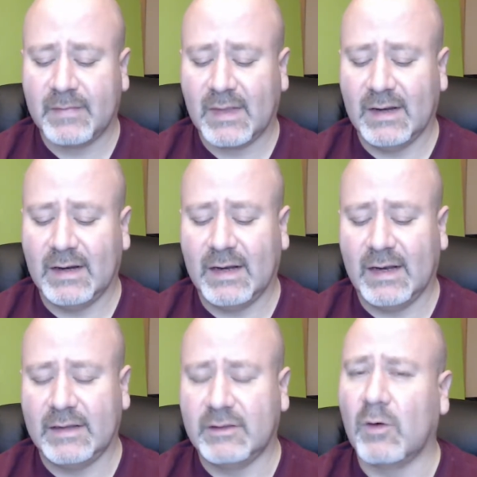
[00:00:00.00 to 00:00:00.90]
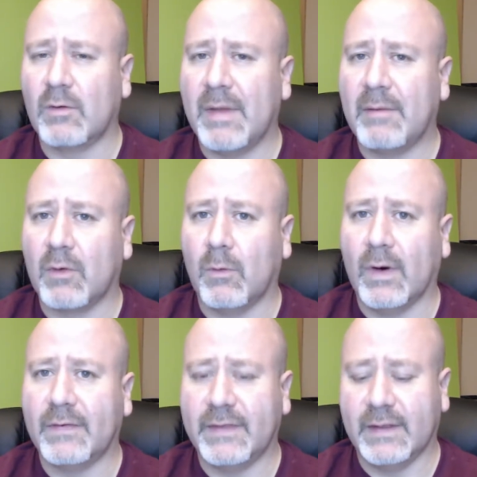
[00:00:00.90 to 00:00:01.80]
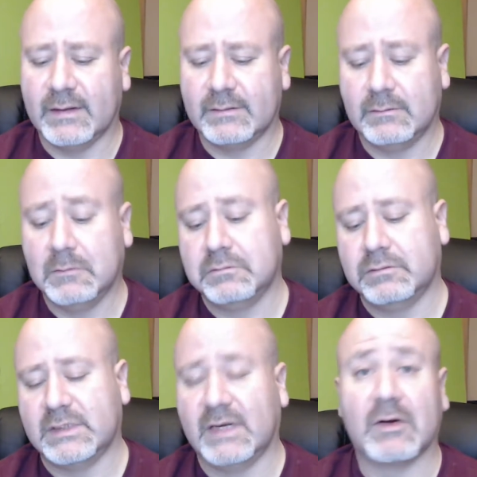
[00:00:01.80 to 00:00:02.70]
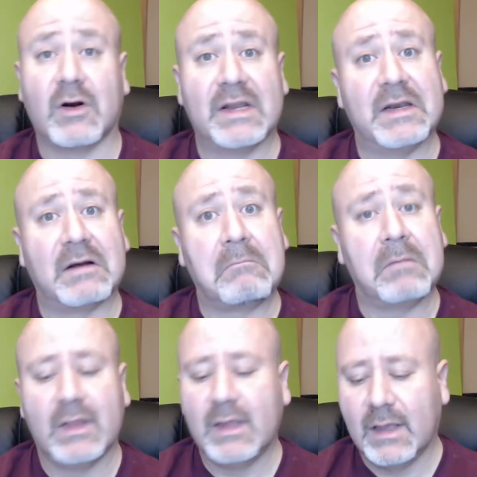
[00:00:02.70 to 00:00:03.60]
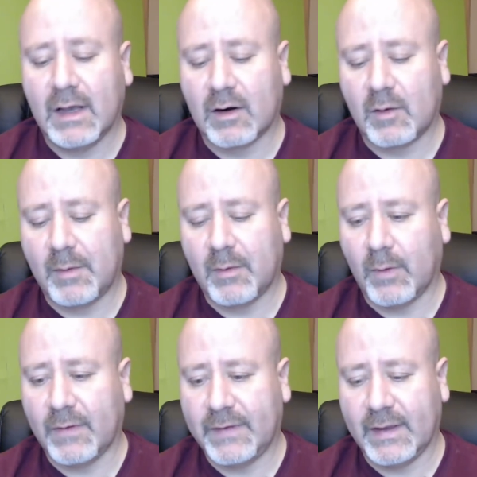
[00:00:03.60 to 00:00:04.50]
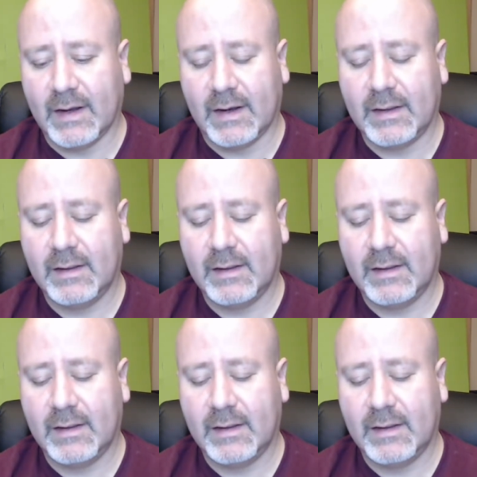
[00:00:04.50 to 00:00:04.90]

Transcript: I don't remember what the is that even a card in here? I don't remember what the